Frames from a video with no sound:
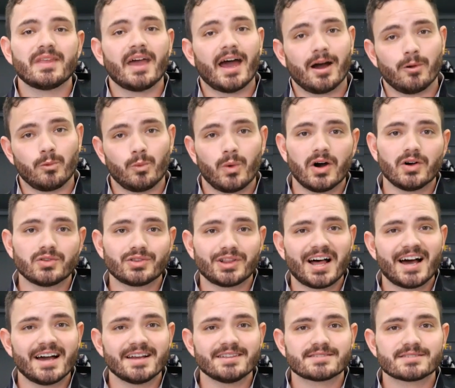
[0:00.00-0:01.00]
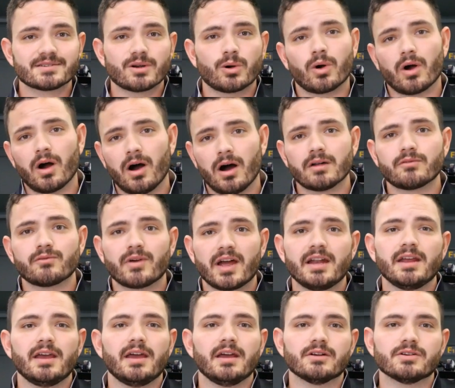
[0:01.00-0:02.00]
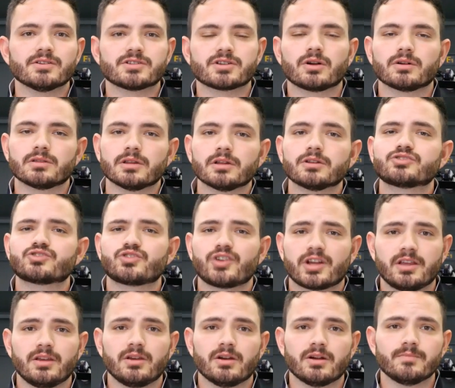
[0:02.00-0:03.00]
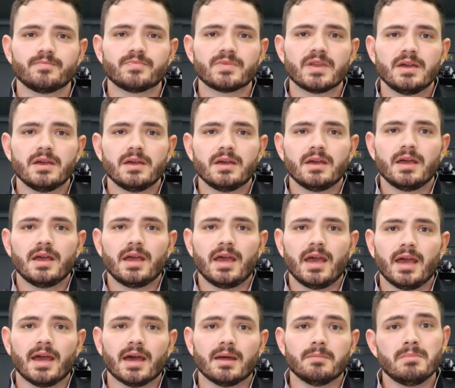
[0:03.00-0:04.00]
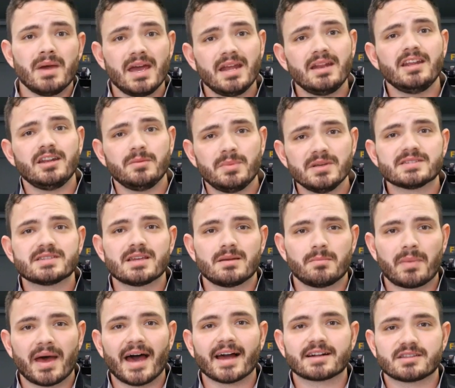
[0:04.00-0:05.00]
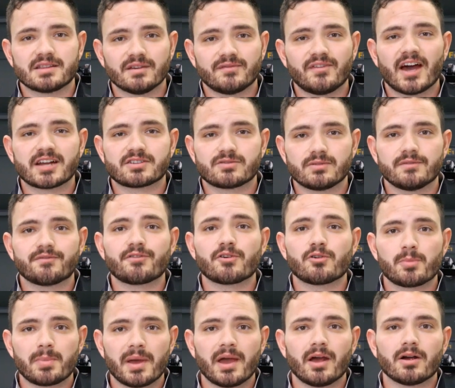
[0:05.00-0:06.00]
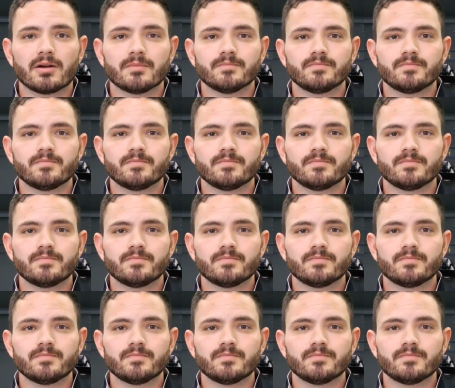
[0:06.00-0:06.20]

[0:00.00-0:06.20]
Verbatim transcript: at weld lines, or on radiators are a little trickier and may need to be sent back to the factory for repair.